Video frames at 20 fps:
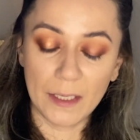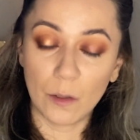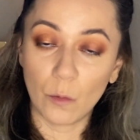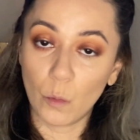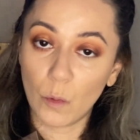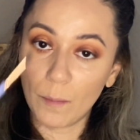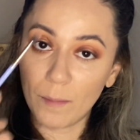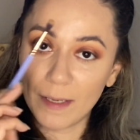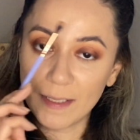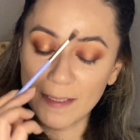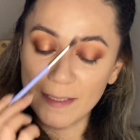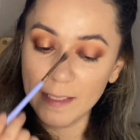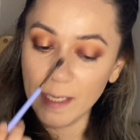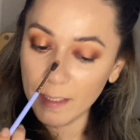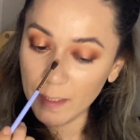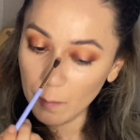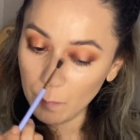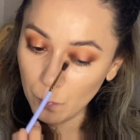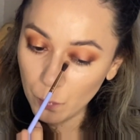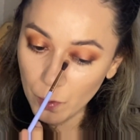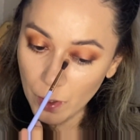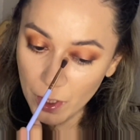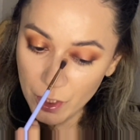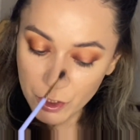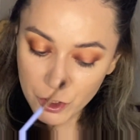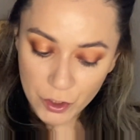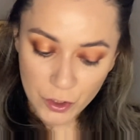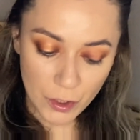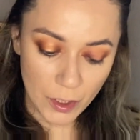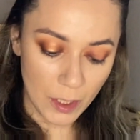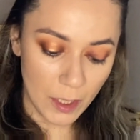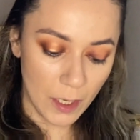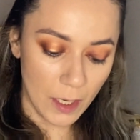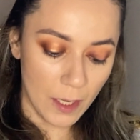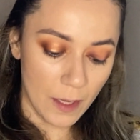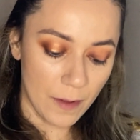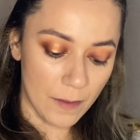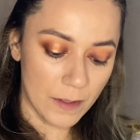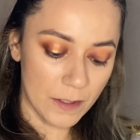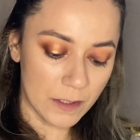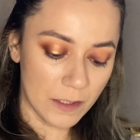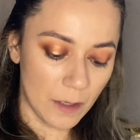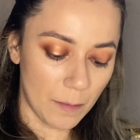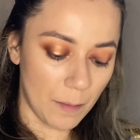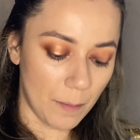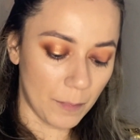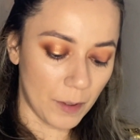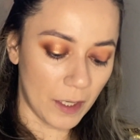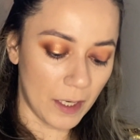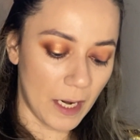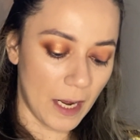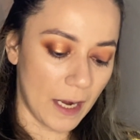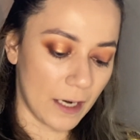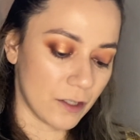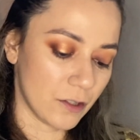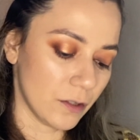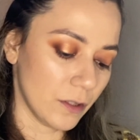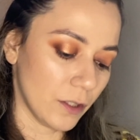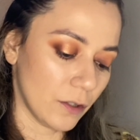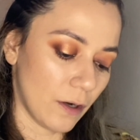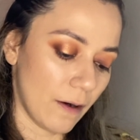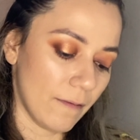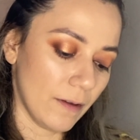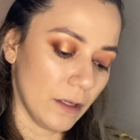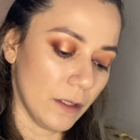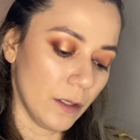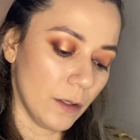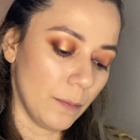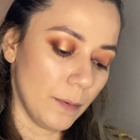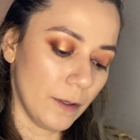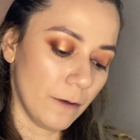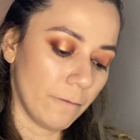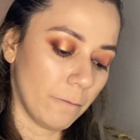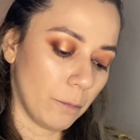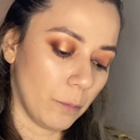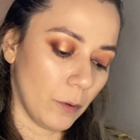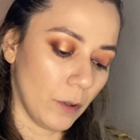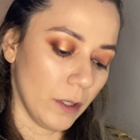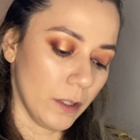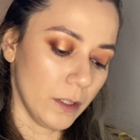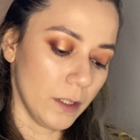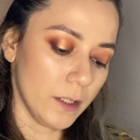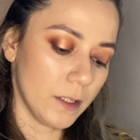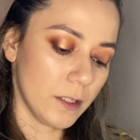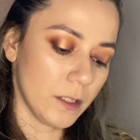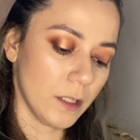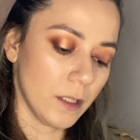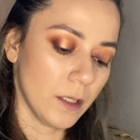in with my second brush. This time I'm gonna actually grab a little bit of product